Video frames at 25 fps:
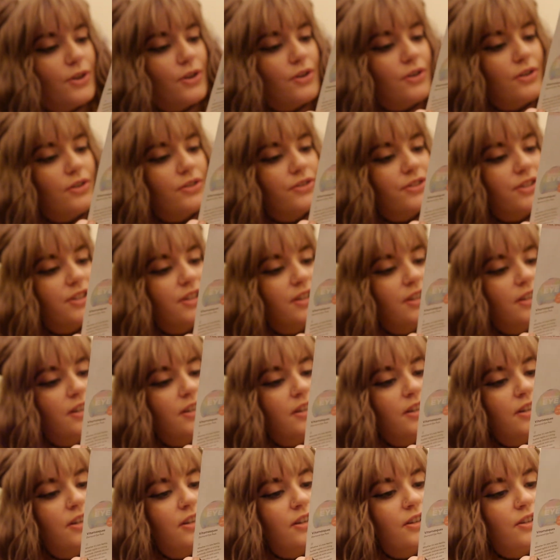got
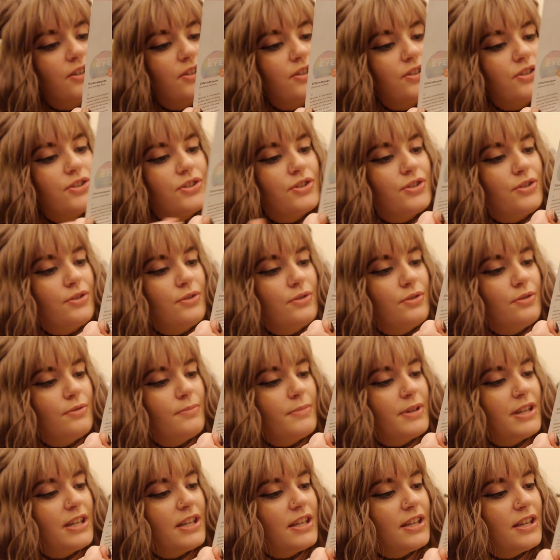Do
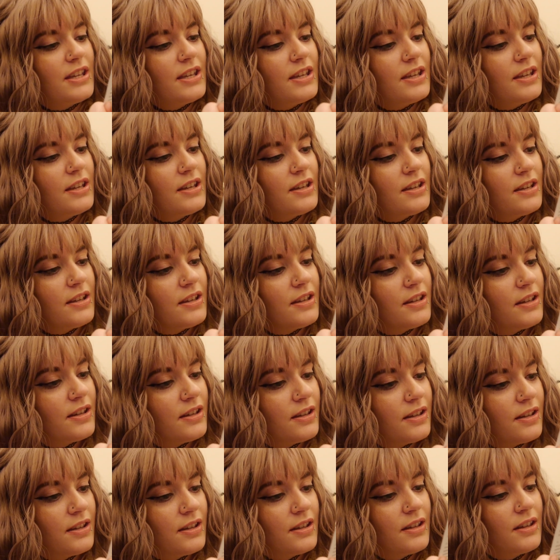Me
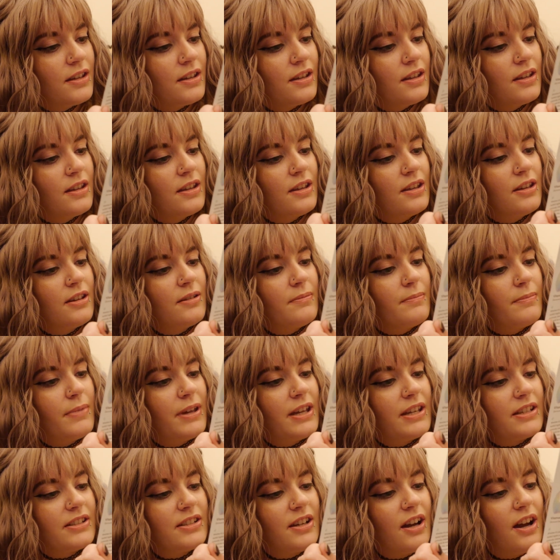
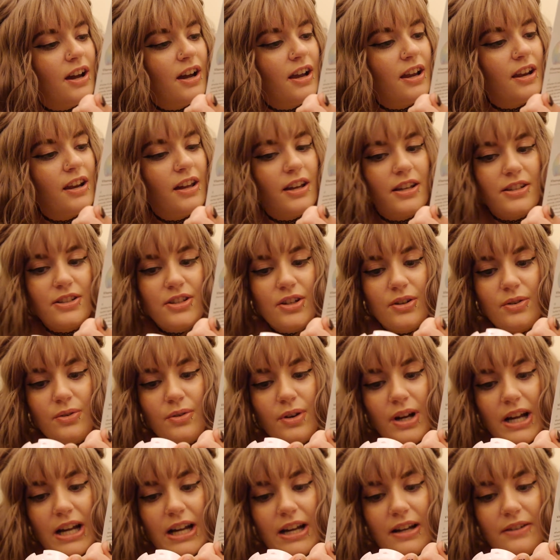baked highlighter
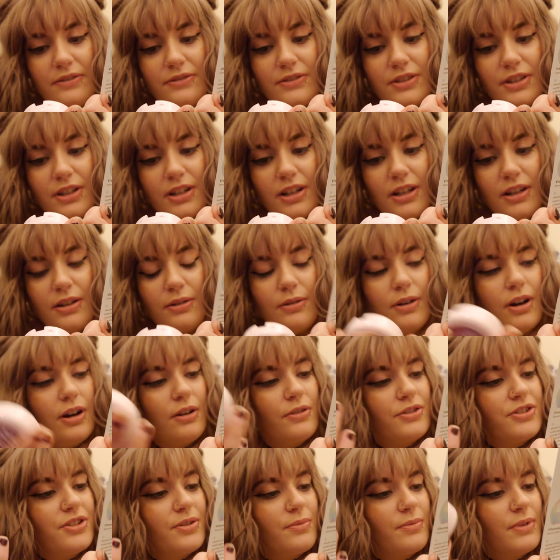or afterglow.
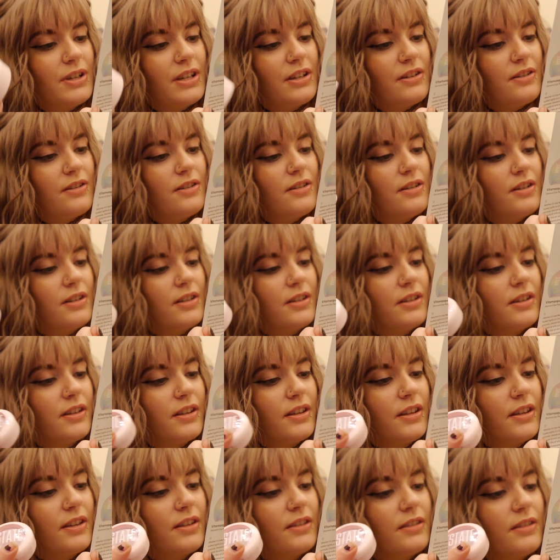Oh, so we
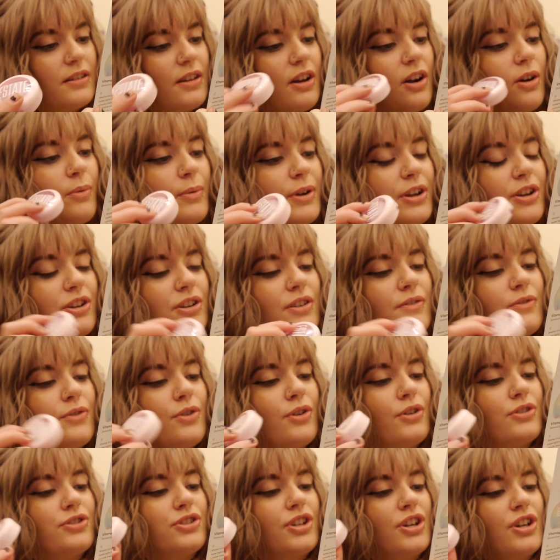could have
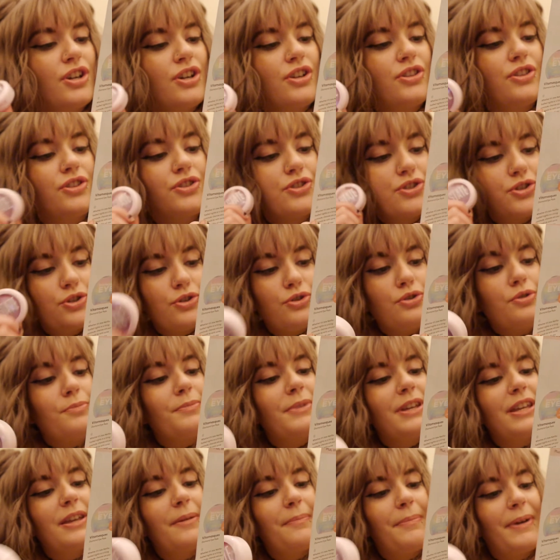got the Do
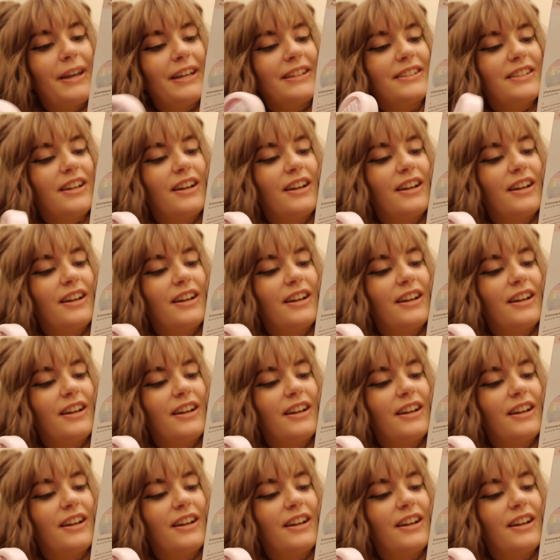Me baked